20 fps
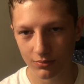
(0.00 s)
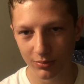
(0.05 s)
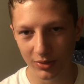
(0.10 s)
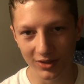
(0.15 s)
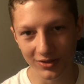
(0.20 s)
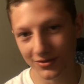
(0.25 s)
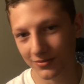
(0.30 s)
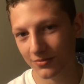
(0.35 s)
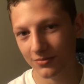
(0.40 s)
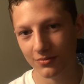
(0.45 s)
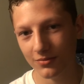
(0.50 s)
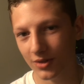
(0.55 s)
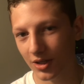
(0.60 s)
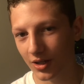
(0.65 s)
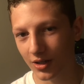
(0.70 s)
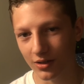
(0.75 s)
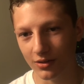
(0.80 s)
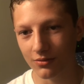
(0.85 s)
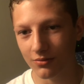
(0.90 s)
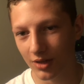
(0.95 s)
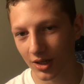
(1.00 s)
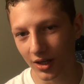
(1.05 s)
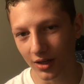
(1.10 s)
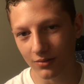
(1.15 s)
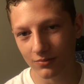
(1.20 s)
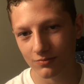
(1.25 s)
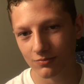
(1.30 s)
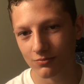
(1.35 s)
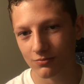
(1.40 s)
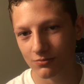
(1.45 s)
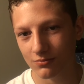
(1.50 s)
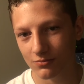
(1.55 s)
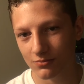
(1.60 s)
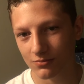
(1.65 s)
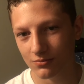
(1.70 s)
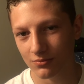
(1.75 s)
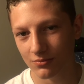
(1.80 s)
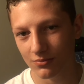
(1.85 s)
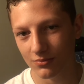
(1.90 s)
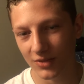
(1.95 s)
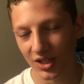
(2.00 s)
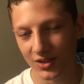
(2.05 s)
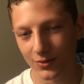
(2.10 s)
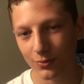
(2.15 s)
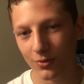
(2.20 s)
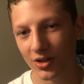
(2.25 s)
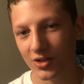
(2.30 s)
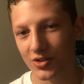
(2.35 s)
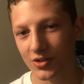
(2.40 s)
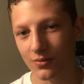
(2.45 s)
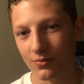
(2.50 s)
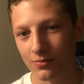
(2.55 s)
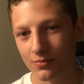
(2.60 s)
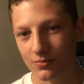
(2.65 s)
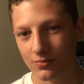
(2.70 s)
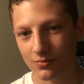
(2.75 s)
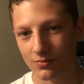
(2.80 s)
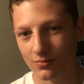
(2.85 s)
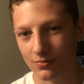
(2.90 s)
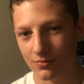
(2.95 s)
But uh, yeah, thanks for watching.